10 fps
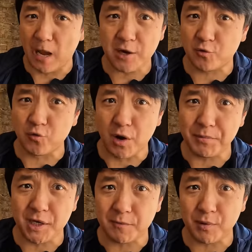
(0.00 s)
I grew
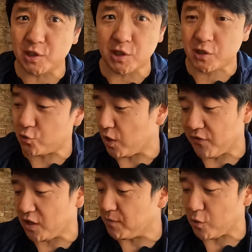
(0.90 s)
up eating biscuits and
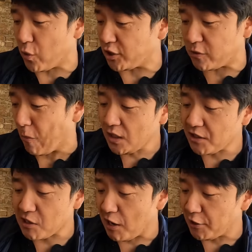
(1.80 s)
gravy in the Midwest.
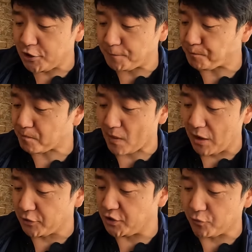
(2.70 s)
In college,
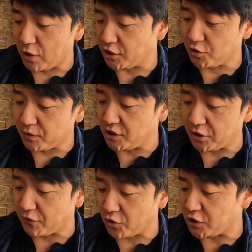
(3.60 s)
I went to Truman
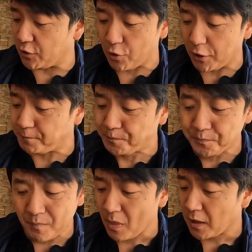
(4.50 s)
State University where
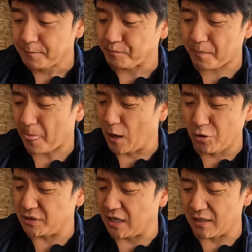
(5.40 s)

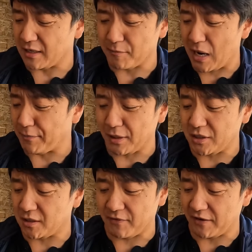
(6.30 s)
whole town, like a
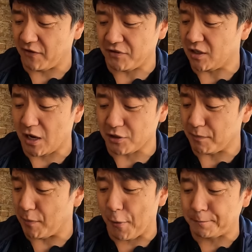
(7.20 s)
population of like 15,000
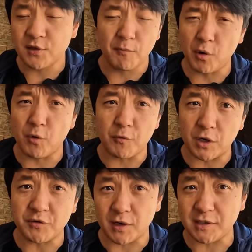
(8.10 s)
people. Number one
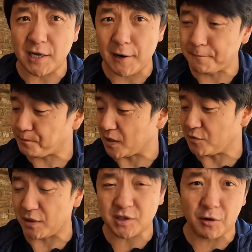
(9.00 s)
restaurant in town, this
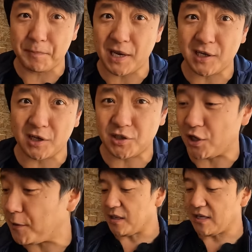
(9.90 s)
place called Pancake
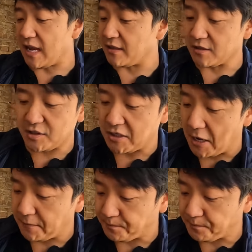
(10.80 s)
City. And they had this